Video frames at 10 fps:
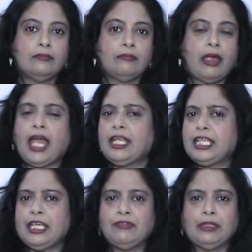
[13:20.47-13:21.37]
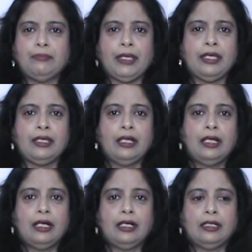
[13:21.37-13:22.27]
and he will be
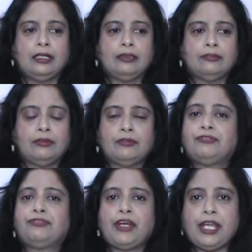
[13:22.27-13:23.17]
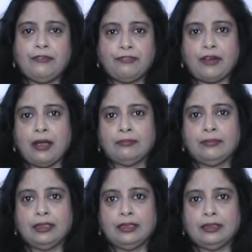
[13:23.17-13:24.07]
free
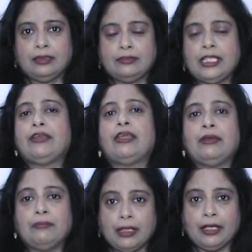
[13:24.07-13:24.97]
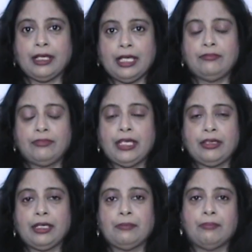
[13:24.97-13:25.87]
from taking
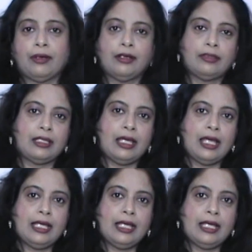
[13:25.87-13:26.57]
birth.